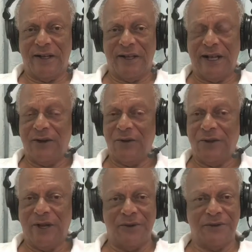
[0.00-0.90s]
And who
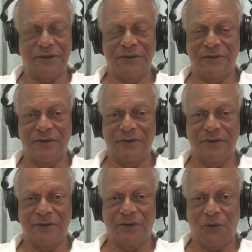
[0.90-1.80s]
knows?
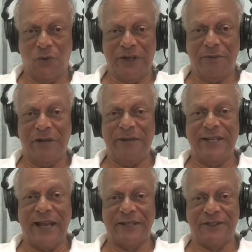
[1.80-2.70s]
We may be
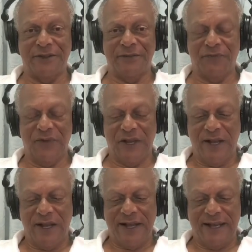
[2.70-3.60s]
next.
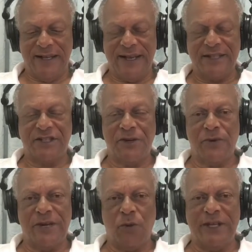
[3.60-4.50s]
Yes,
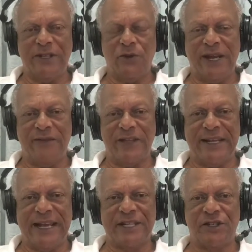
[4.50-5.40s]
sirree, we do have the
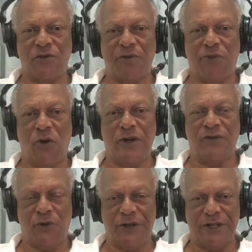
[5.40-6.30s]
national report
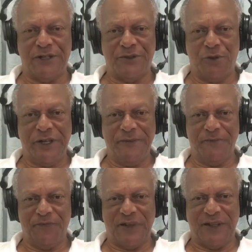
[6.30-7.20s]
for you this morning.
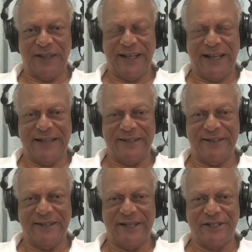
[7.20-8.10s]
And in
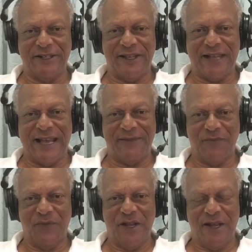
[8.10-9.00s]
addition to that,
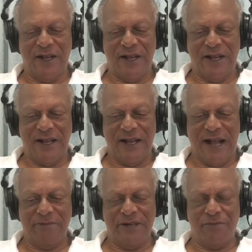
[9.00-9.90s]

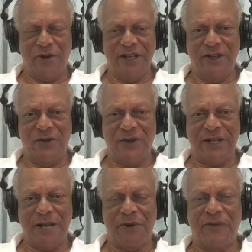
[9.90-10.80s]
I'm going to bring you a
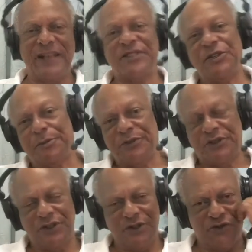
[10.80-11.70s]
couple of
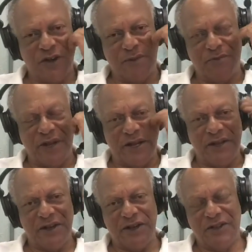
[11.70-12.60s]
excerpts from
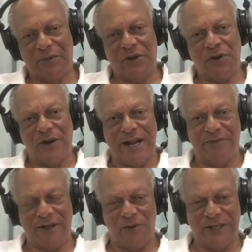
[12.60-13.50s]
the program
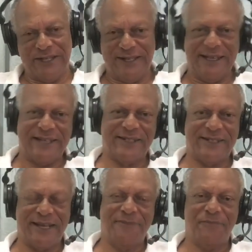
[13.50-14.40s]
that we did yesterday.